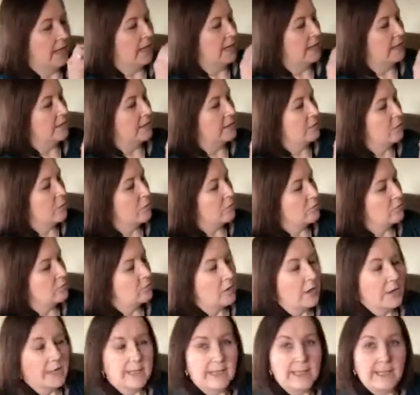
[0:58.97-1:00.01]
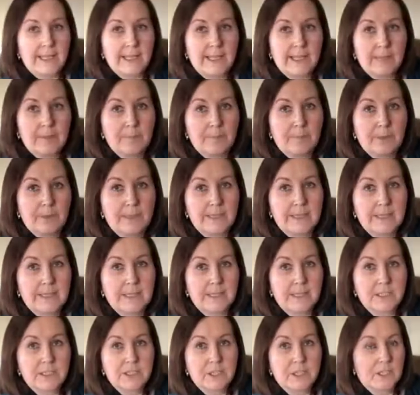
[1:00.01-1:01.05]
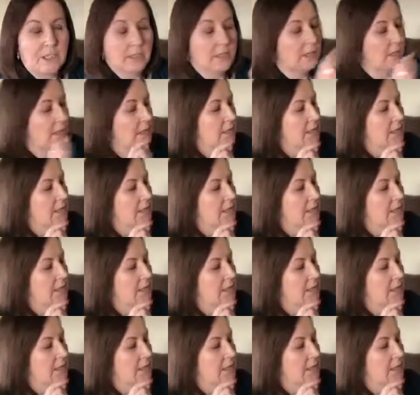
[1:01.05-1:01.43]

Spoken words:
and not right here by the ligature.